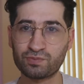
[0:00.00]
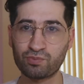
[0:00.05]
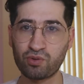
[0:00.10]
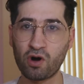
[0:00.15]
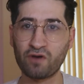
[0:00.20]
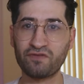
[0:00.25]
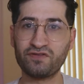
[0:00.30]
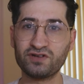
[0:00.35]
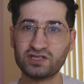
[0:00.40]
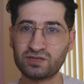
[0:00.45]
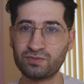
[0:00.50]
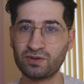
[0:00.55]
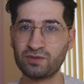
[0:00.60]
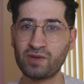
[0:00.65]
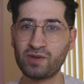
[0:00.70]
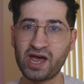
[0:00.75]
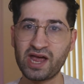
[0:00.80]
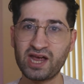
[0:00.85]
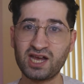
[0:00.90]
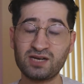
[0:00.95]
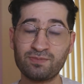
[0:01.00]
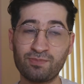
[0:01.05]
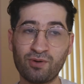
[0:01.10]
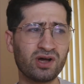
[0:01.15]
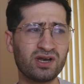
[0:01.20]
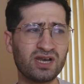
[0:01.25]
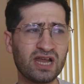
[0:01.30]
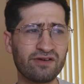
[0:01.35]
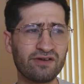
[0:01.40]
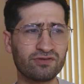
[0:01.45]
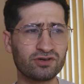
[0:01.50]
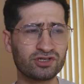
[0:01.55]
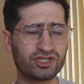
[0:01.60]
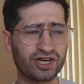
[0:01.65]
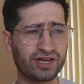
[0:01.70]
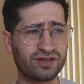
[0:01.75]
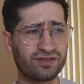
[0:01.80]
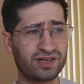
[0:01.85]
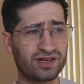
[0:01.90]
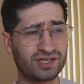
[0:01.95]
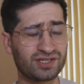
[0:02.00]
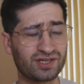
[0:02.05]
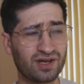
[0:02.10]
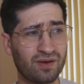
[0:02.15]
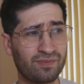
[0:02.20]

profit to be made by leveraging this,